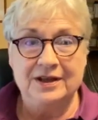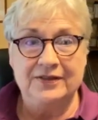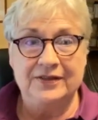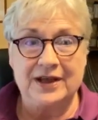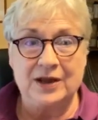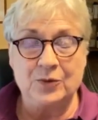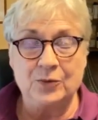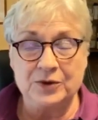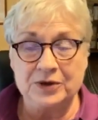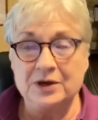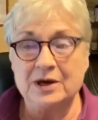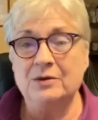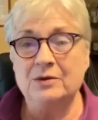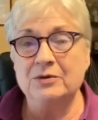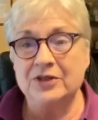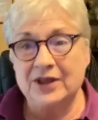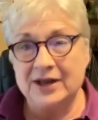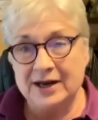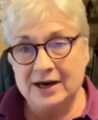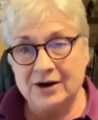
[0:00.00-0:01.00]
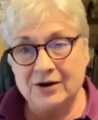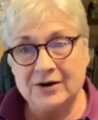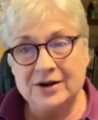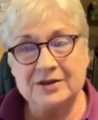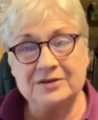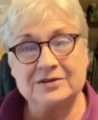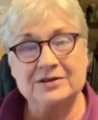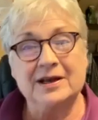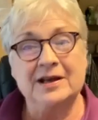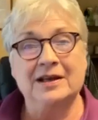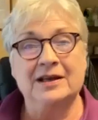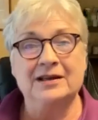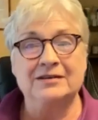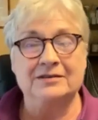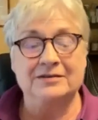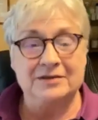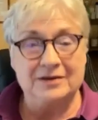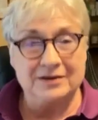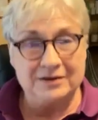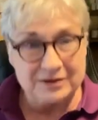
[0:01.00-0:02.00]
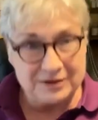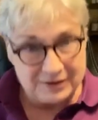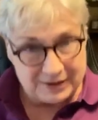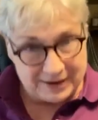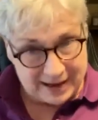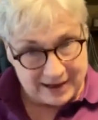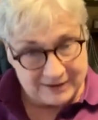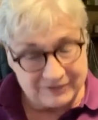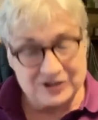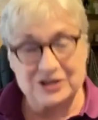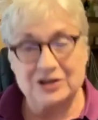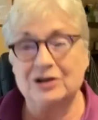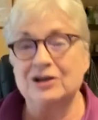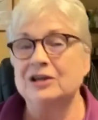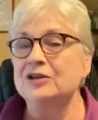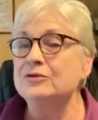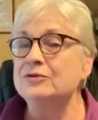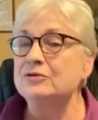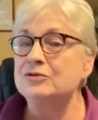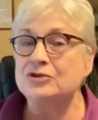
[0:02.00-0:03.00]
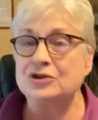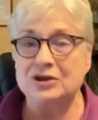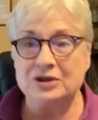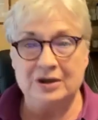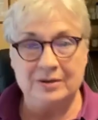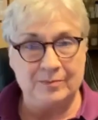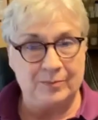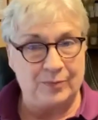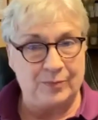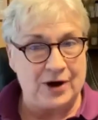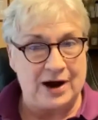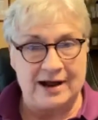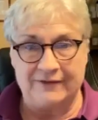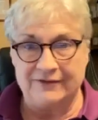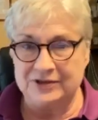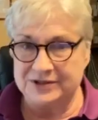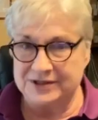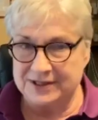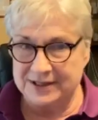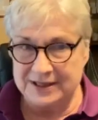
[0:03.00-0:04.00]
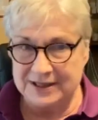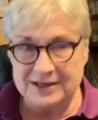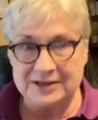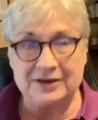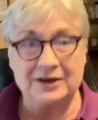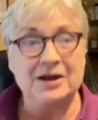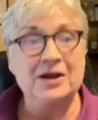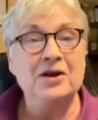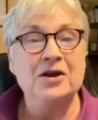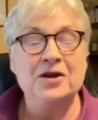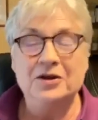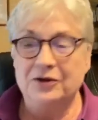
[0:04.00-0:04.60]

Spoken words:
They would go there and have seclusion and privacy, and